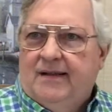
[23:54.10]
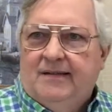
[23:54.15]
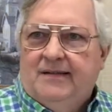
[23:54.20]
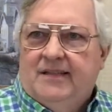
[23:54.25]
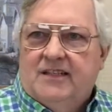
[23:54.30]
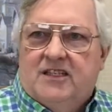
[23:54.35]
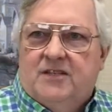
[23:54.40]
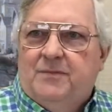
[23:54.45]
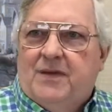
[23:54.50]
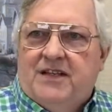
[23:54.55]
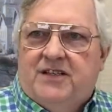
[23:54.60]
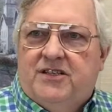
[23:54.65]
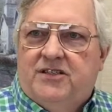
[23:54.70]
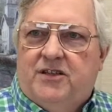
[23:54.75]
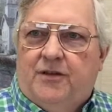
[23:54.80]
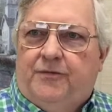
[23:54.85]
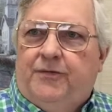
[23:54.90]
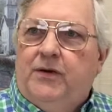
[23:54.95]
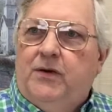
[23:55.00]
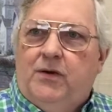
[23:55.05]
Just as much
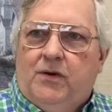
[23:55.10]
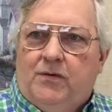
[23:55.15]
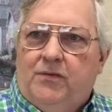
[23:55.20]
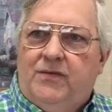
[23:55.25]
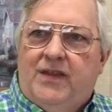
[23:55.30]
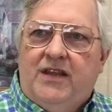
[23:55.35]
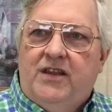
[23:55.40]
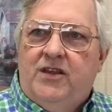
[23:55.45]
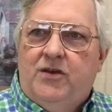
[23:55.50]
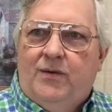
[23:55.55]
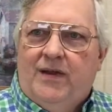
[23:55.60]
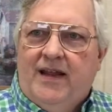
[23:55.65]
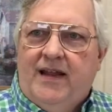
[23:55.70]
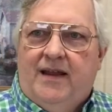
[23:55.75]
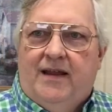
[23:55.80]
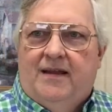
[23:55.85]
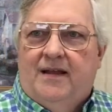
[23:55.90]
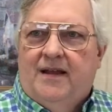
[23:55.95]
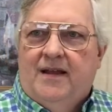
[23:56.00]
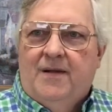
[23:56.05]
as the food that you
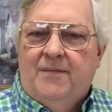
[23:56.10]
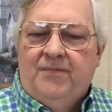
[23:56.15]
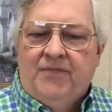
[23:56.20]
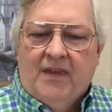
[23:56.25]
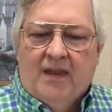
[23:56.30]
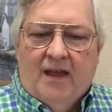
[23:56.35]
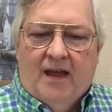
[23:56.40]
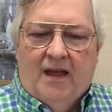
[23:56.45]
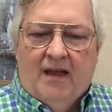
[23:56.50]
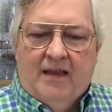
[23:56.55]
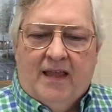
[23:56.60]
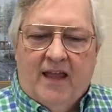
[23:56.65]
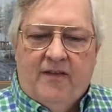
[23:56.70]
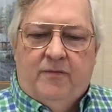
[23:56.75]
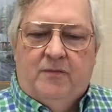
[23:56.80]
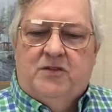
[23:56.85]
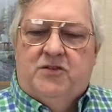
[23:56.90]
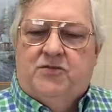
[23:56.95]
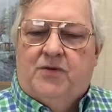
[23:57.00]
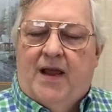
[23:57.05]
eat uh, gave
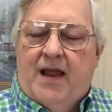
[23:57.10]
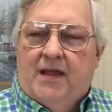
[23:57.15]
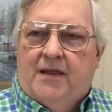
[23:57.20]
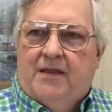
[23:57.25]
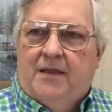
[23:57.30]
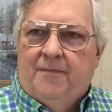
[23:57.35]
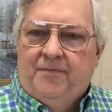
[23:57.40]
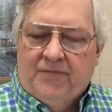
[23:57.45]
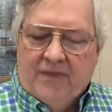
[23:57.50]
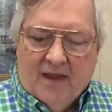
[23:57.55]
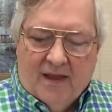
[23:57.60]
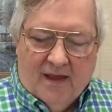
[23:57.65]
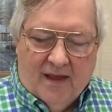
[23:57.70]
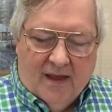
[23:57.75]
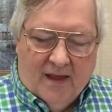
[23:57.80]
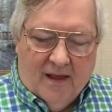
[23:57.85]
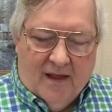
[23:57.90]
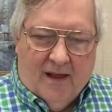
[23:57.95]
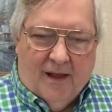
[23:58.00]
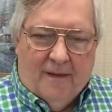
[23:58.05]
him strength.
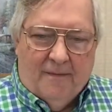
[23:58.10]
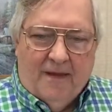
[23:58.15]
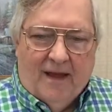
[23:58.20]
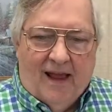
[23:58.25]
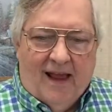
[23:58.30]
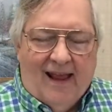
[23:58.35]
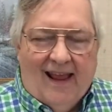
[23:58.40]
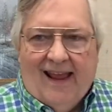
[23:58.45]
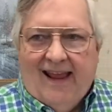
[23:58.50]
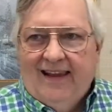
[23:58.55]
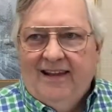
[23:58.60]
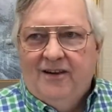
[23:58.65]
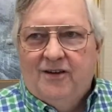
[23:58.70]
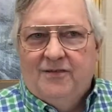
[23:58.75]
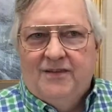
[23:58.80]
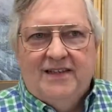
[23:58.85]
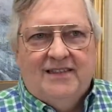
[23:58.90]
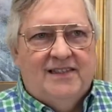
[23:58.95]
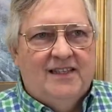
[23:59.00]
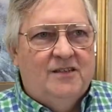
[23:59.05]
And you know,
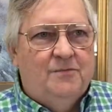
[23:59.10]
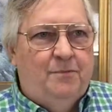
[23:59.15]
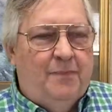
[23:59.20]
this is